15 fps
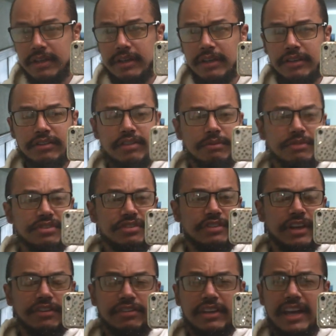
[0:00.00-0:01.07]
Some
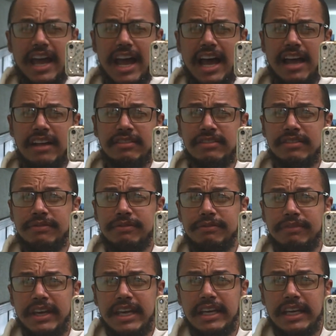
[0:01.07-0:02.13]
sissy-ass
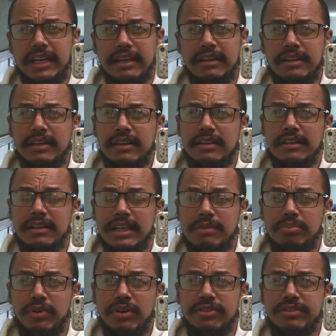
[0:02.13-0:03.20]
vegan
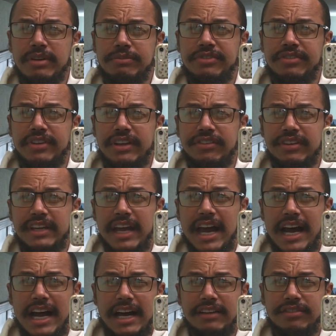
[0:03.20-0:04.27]
liberal, some
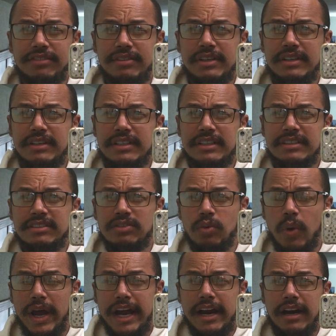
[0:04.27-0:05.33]
sissy-ass
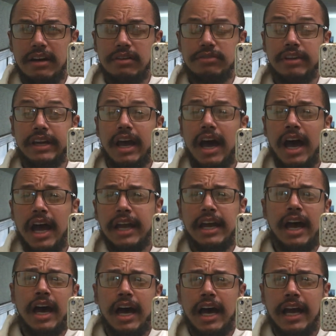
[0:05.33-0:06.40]
square who's like,
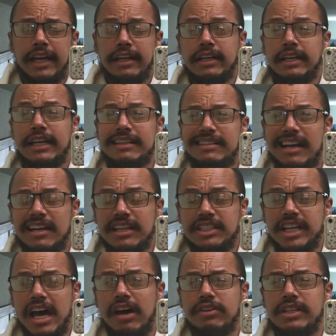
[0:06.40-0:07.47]
hi. He's not
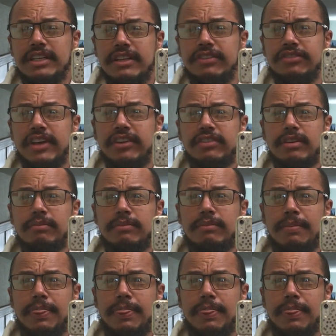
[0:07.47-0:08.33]
challenging the system.